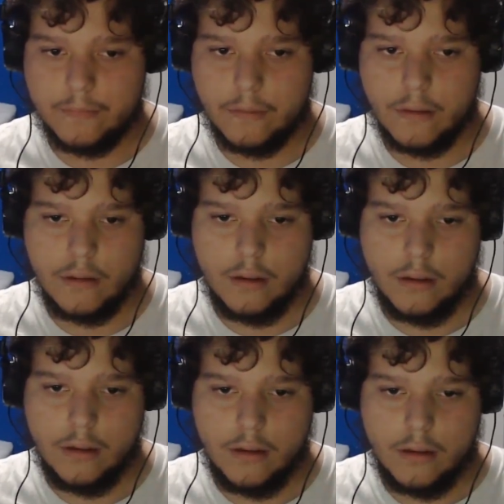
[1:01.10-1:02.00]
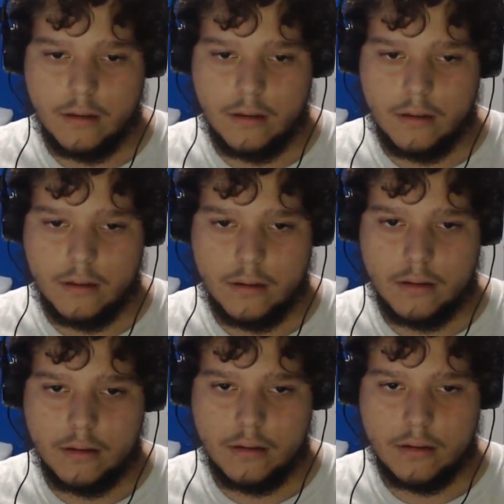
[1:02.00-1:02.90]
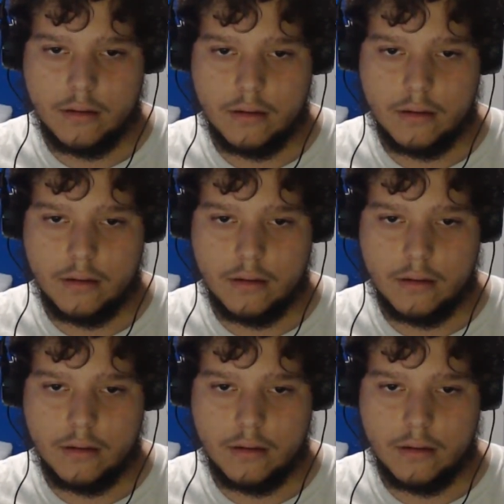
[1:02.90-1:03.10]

(no one is talking)